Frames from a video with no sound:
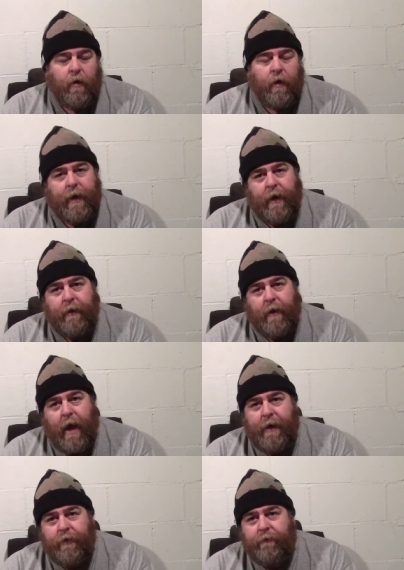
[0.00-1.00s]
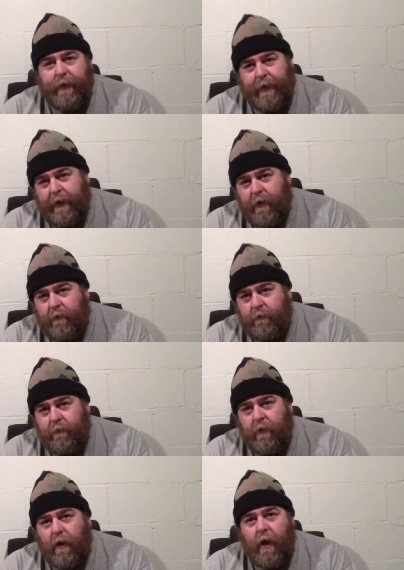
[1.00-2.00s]
Yeah, I do video.
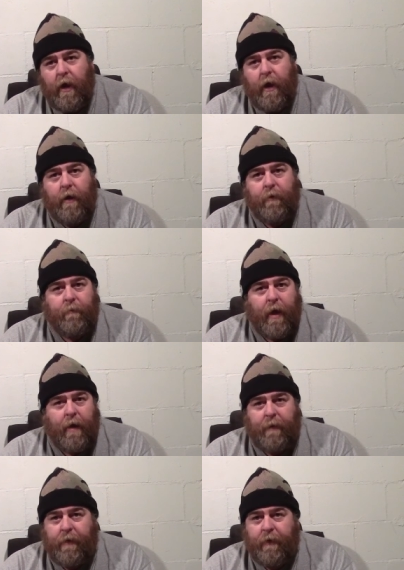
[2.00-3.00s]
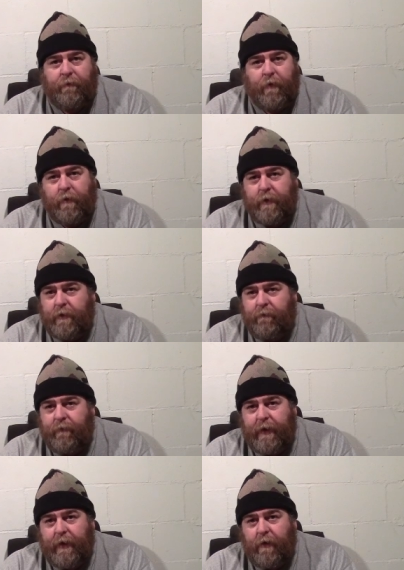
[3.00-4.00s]
Um, I mainly focus on
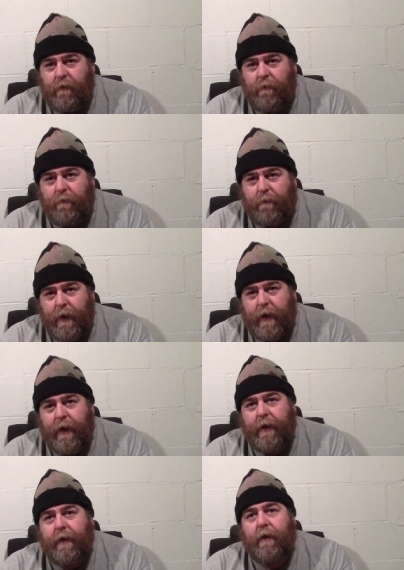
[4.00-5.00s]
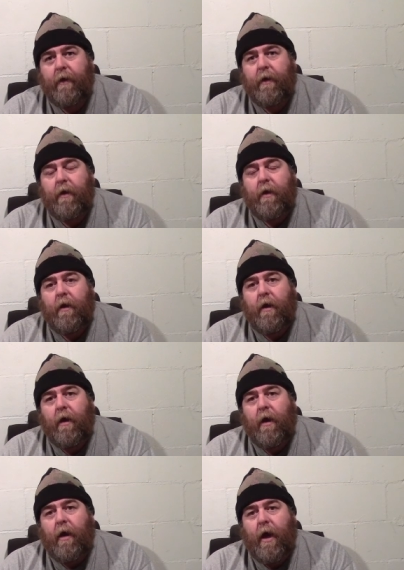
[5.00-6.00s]
video, but
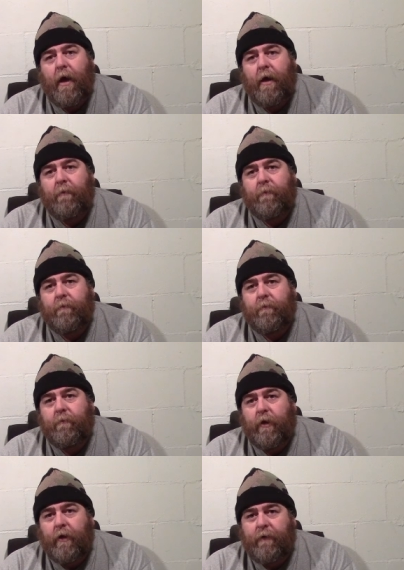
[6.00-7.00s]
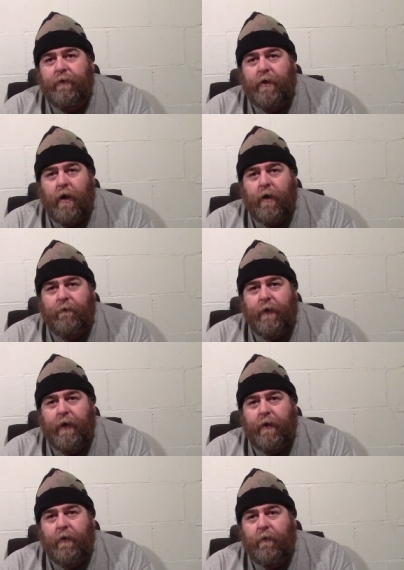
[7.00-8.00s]
um, learning
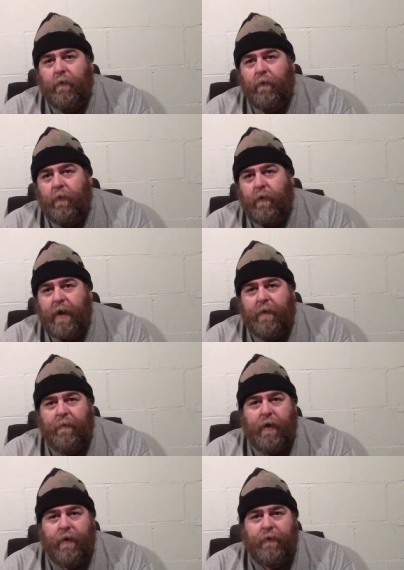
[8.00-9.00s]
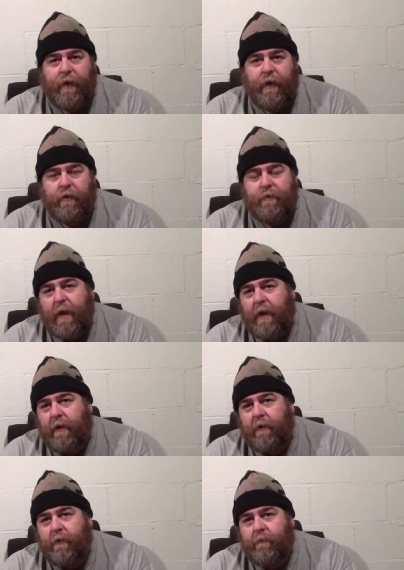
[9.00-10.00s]
photography will make my videos
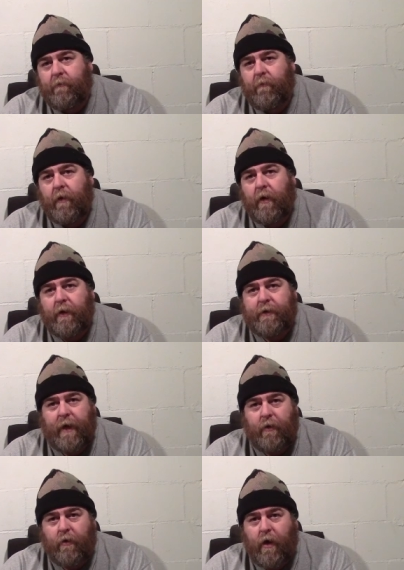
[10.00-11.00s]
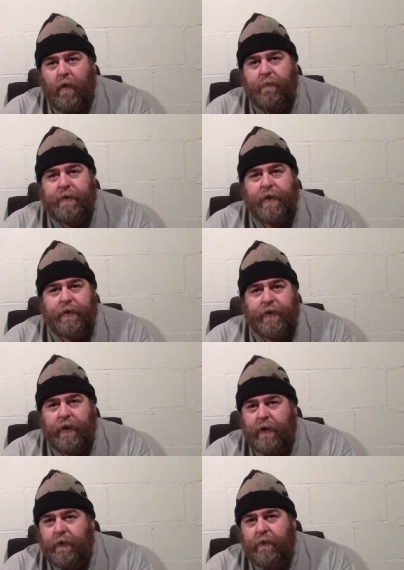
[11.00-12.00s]
better as I learn
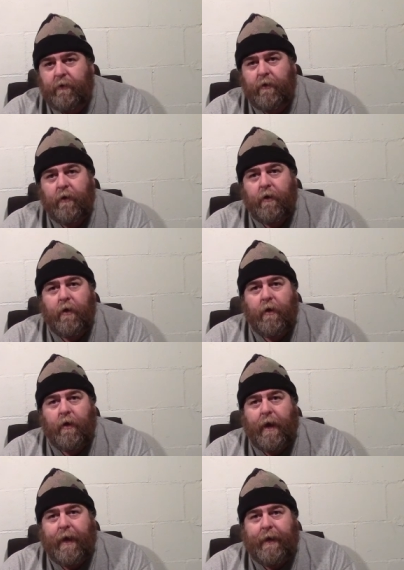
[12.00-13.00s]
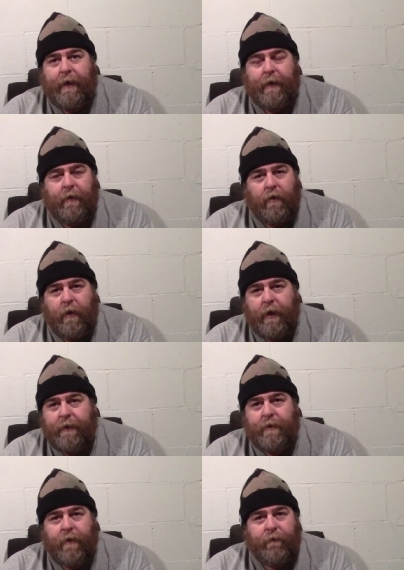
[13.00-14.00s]
composition and lighting and all that
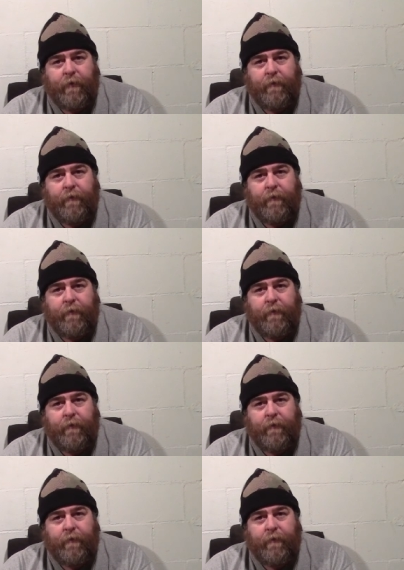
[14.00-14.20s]
stuff for